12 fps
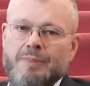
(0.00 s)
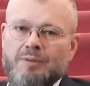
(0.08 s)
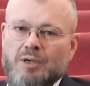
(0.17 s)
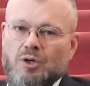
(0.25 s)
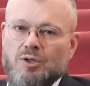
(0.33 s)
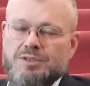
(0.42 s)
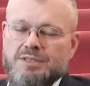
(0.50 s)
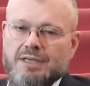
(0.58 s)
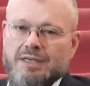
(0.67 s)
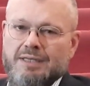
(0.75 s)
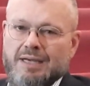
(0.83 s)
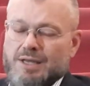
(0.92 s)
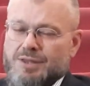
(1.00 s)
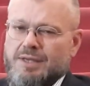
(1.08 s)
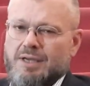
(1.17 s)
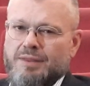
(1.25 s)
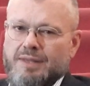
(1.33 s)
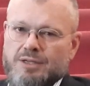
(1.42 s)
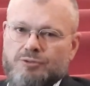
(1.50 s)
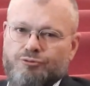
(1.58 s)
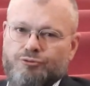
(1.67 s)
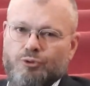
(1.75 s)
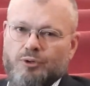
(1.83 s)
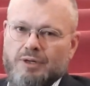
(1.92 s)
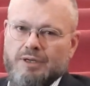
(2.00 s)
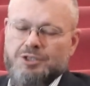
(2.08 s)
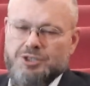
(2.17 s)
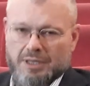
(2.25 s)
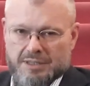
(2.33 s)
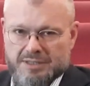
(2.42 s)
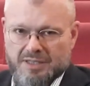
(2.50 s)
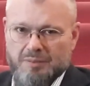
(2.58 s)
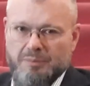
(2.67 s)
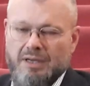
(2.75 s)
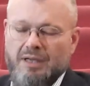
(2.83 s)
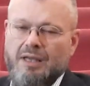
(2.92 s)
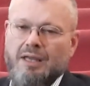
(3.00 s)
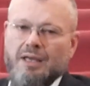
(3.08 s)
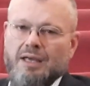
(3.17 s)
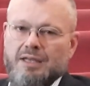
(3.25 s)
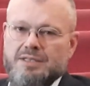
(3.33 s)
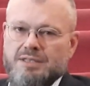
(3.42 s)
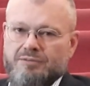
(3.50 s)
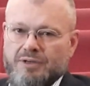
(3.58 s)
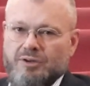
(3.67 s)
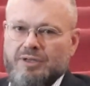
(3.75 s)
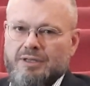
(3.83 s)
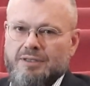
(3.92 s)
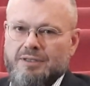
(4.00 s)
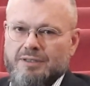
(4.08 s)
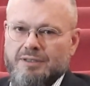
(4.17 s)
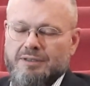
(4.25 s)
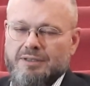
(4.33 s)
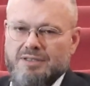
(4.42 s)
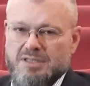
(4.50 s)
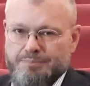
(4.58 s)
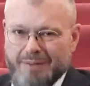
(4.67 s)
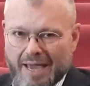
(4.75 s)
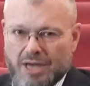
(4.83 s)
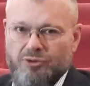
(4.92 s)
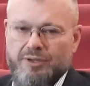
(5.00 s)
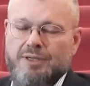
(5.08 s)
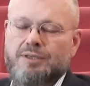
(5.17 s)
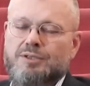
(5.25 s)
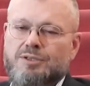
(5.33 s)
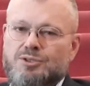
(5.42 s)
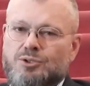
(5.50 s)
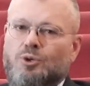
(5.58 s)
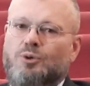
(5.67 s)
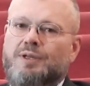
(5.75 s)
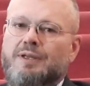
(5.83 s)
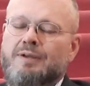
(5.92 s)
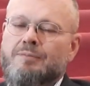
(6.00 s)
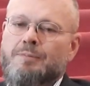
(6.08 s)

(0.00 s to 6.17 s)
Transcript: because I think that for Czech cinema it's a very inspiring story